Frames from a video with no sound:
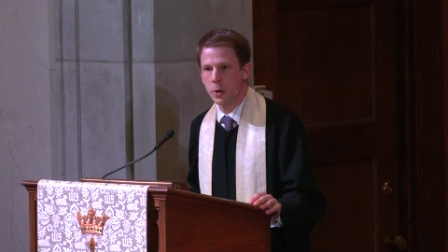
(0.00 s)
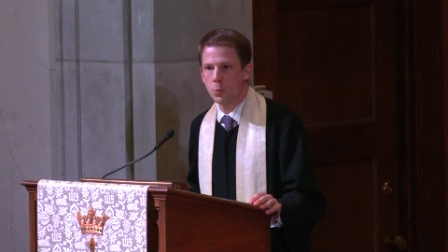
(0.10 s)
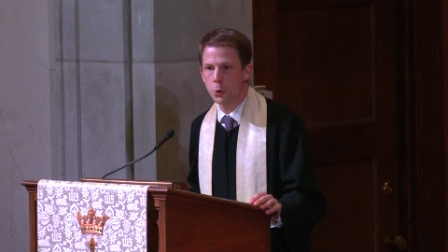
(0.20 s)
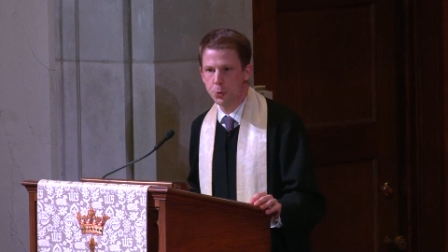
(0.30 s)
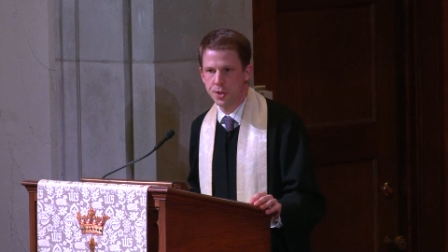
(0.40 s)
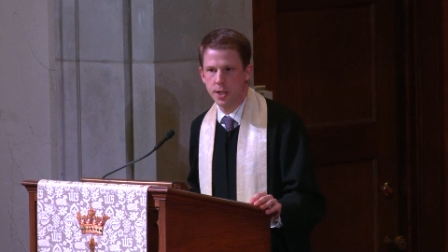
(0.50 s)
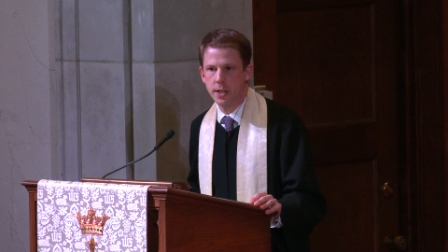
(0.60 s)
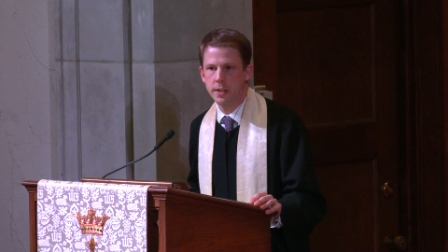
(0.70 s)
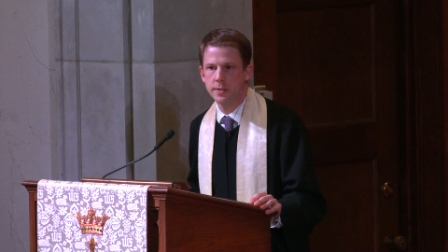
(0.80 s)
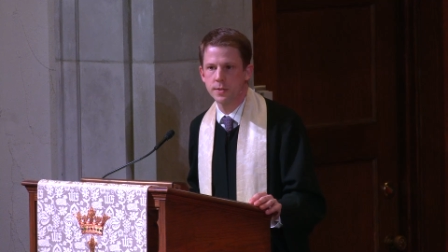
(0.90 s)

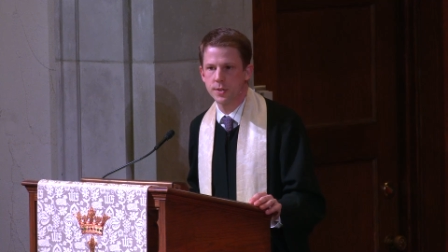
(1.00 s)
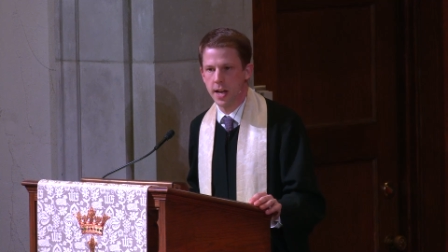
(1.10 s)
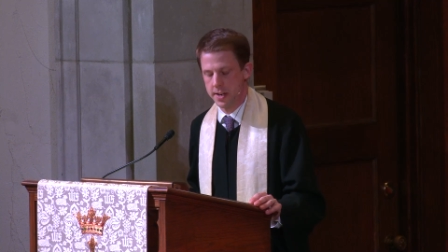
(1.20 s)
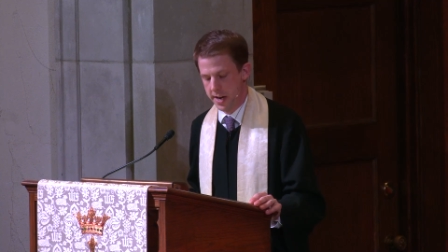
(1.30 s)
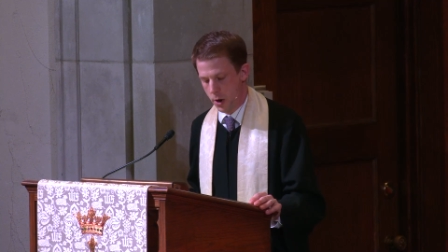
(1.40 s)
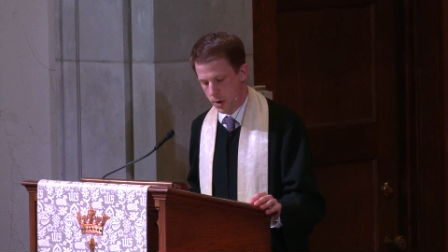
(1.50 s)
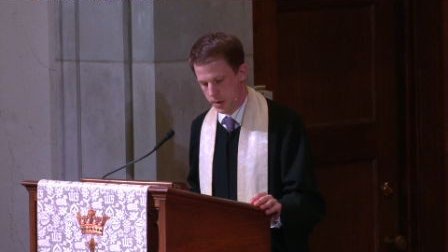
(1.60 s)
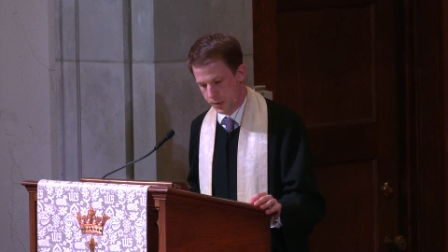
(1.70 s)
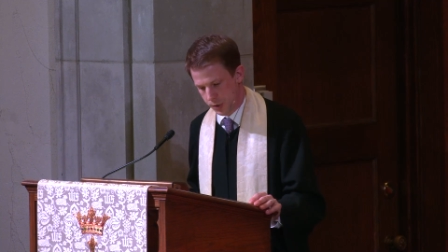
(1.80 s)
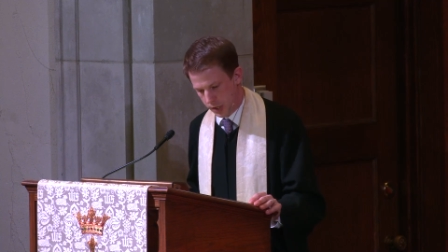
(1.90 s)
routines and our
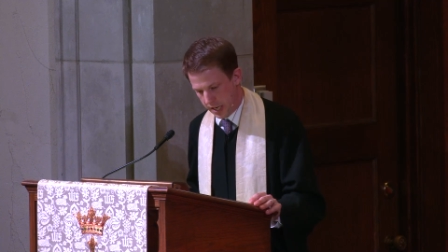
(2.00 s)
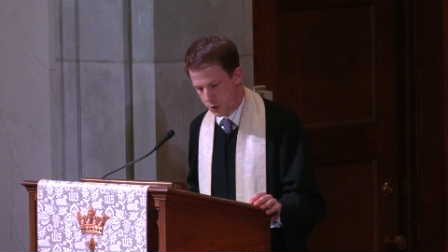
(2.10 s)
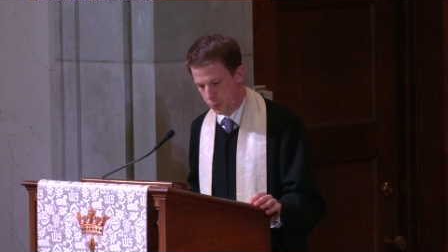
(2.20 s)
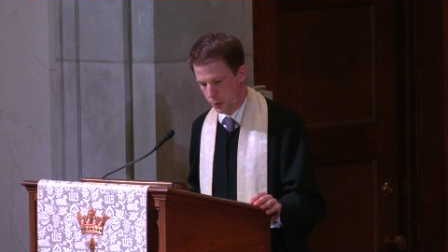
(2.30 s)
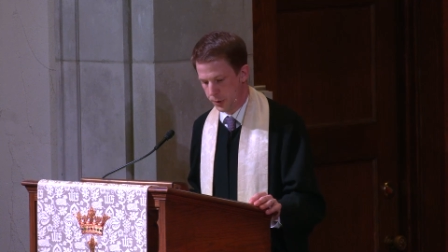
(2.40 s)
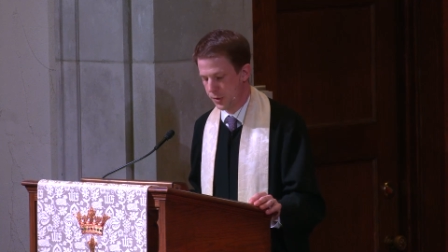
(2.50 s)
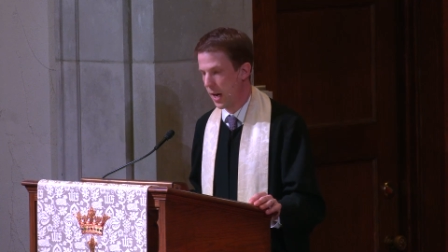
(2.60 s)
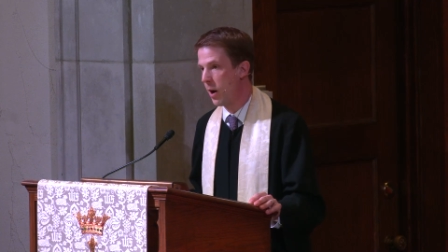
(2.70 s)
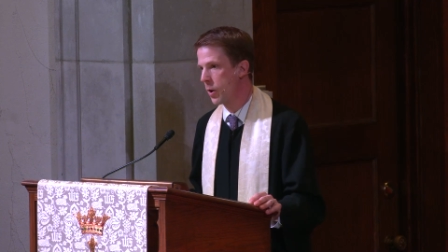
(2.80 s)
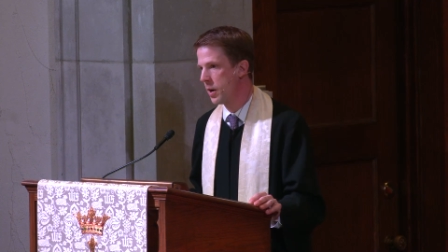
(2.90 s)
schedules,
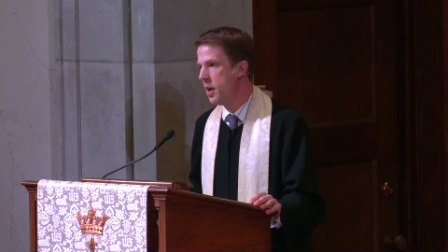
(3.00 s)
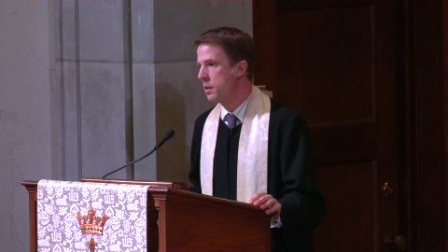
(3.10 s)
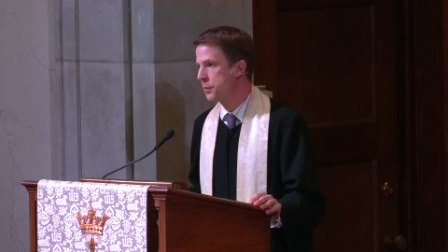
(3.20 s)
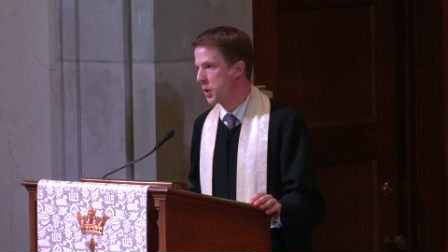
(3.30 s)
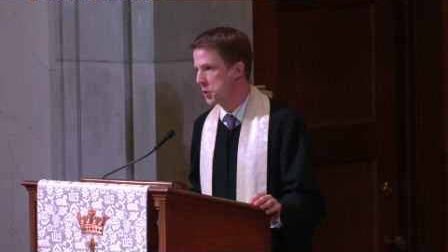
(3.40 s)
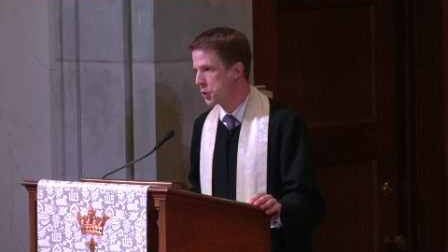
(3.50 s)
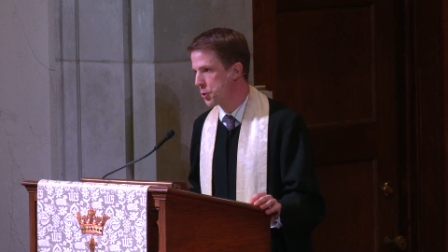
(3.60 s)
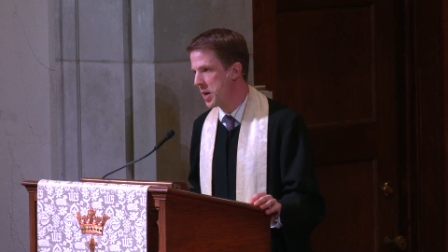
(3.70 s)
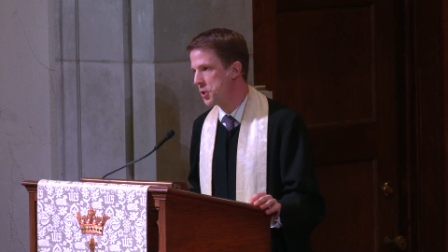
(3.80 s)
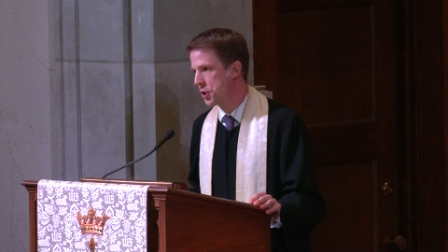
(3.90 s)
our
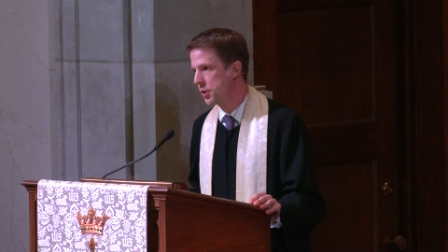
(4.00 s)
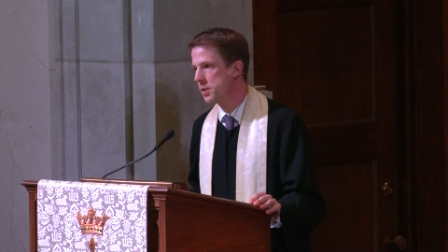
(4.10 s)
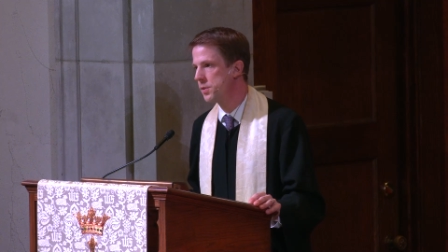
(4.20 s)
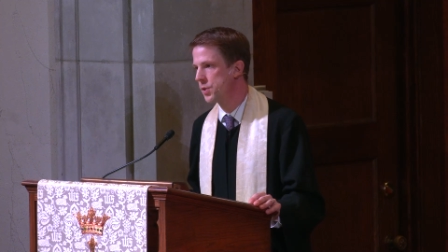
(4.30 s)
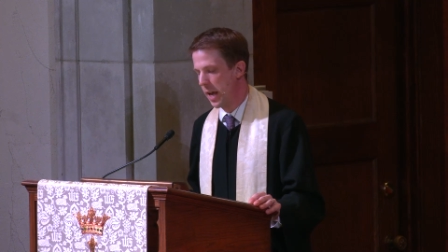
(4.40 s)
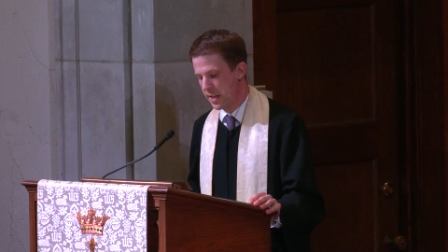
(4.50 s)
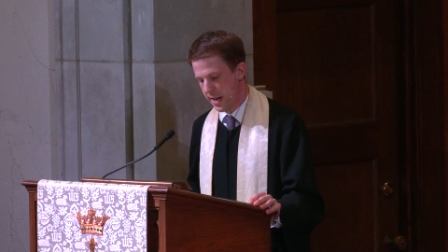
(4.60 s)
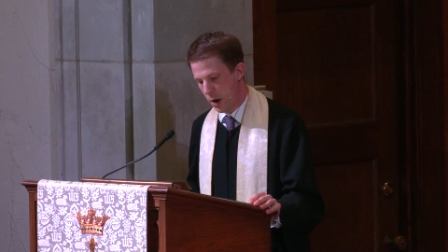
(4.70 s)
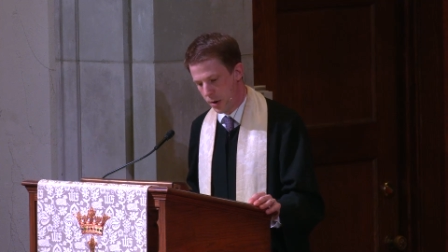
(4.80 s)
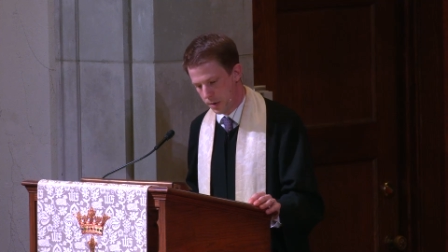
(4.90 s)
frustrations and
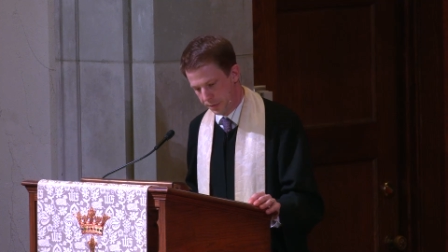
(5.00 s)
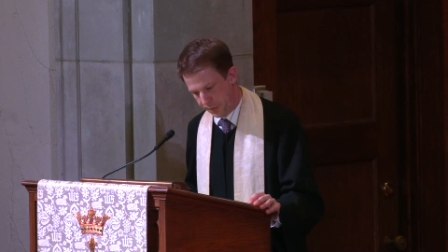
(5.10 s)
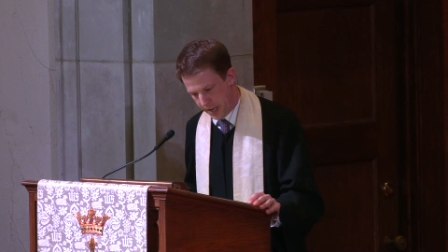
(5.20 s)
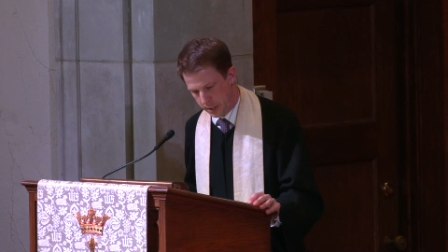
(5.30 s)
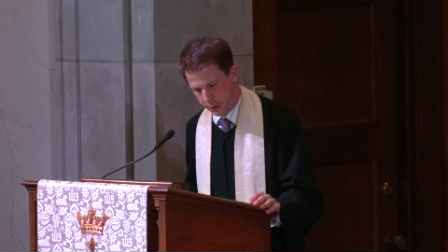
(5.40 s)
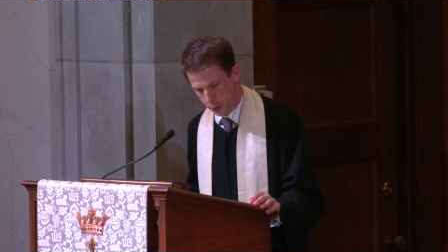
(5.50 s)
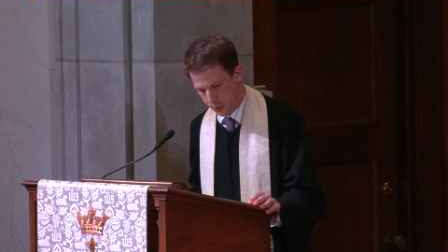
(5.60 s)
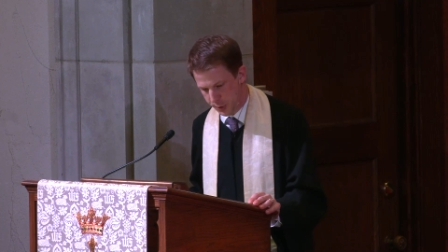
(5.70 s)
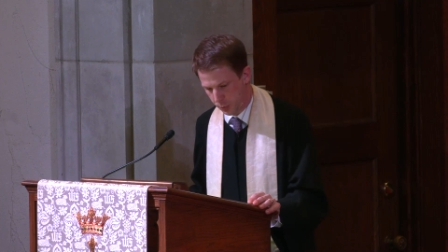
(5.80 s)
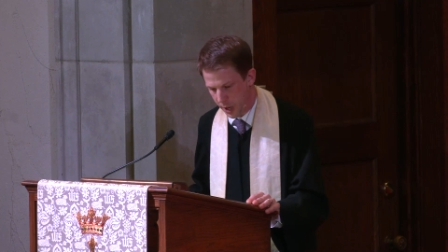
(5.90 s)
our
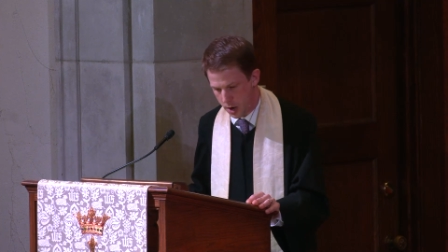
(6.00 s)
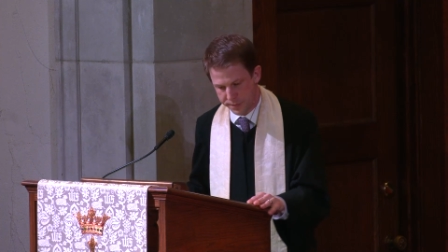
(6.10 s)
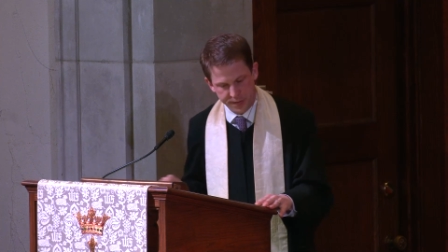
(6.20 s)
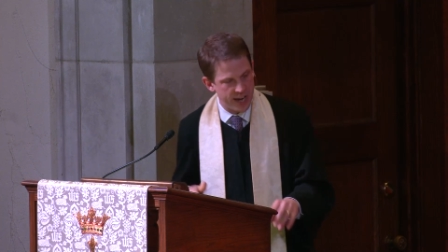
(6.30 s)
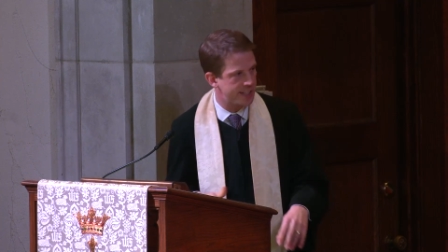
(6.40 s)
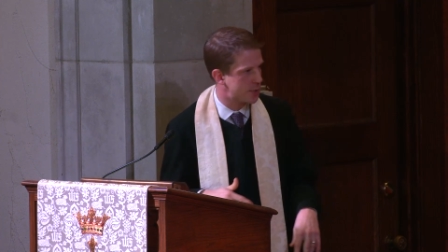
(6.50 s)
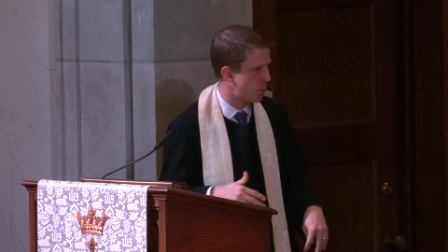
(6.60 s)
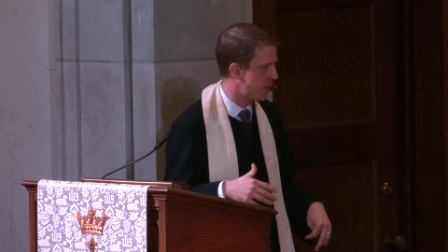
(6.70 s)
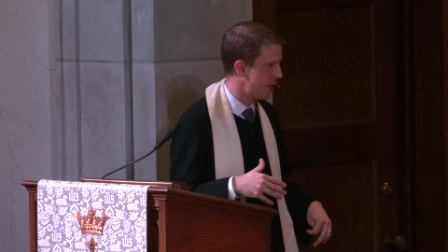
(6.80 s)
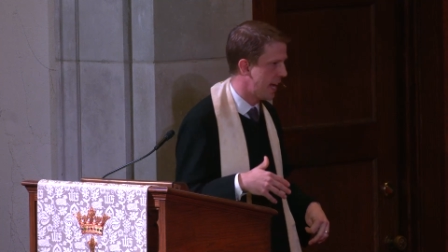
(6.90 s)
failures, we are faced
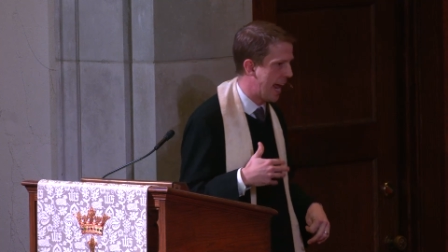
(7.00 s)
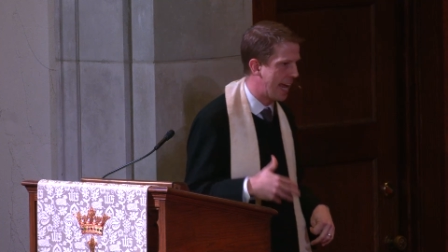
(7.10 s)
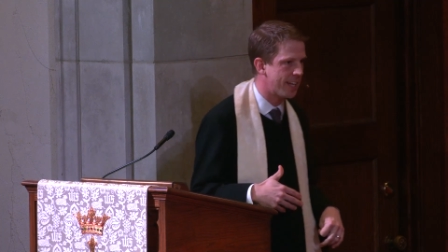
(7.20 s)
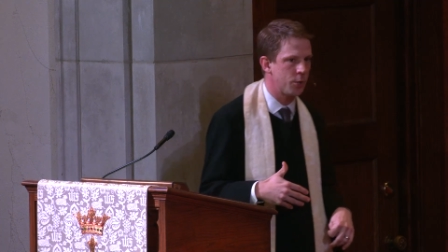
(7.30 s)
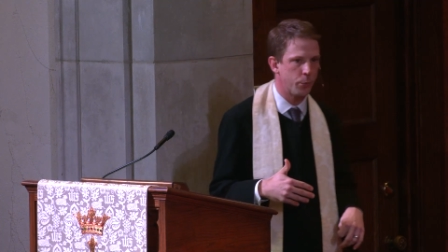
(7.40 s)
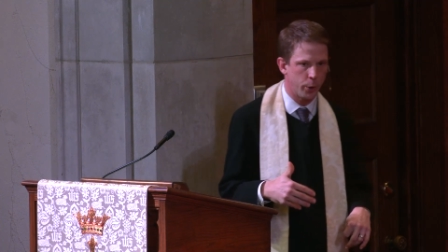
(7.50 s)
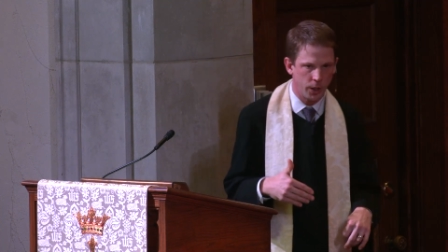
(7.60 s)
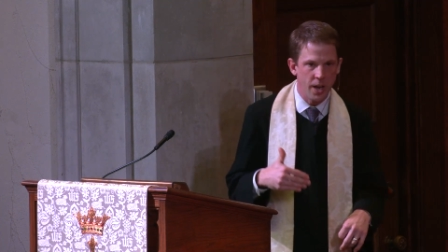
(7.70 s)
with the annual